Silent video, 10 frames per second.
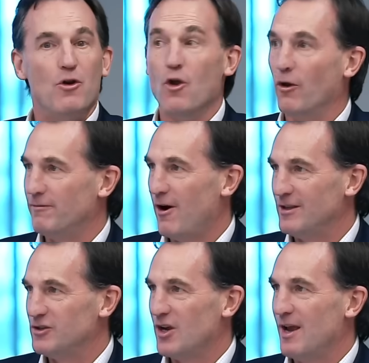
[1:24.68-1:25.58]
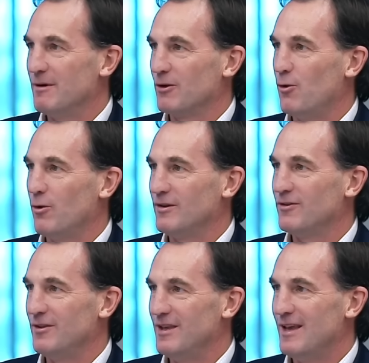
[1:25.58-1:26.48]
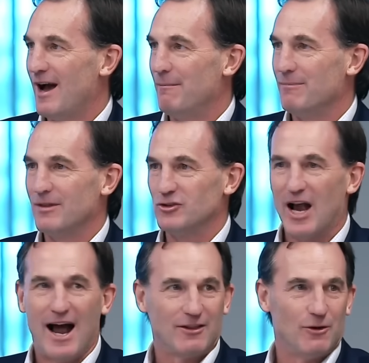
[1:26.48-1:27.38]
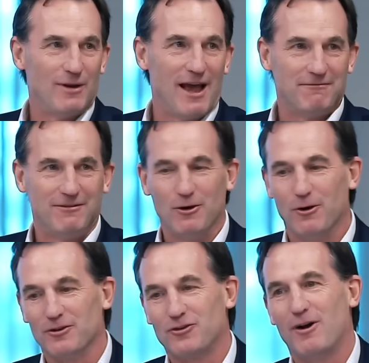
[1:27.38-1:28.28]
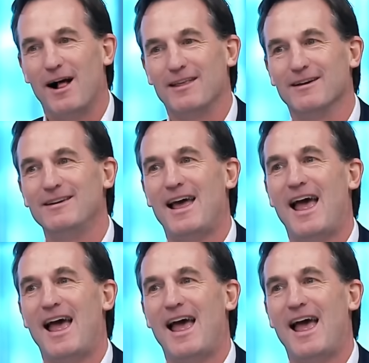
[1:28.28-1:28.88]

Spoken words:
non-voting chairman, according to the charter that we have for the All-Australian.